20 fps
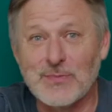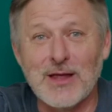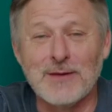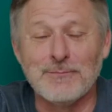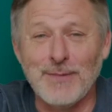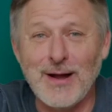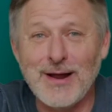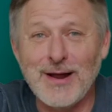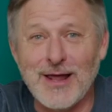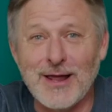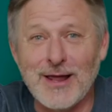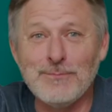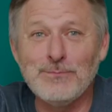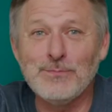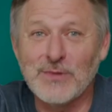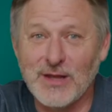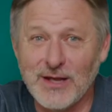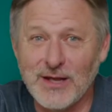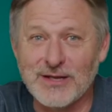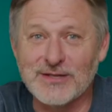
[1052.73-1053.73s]
My name
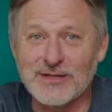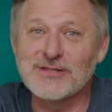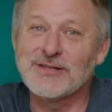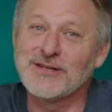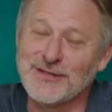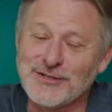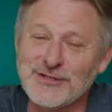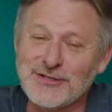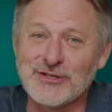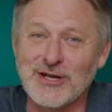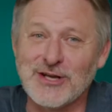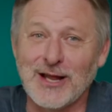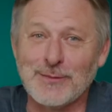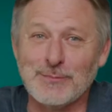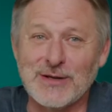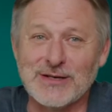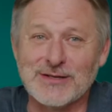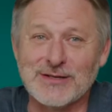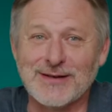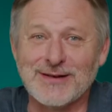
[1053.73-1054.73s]
is John
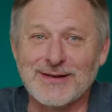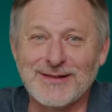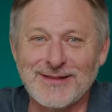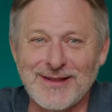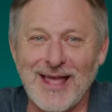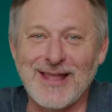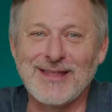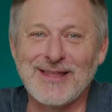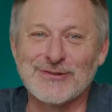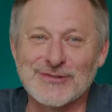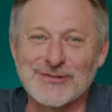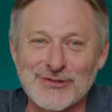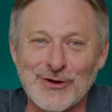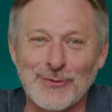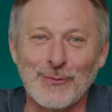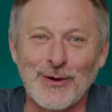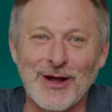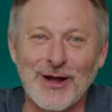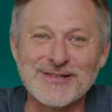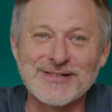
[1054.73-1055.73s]
Minton. Thank you so
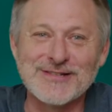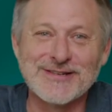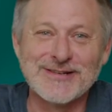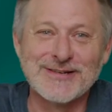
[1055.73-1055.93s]
much.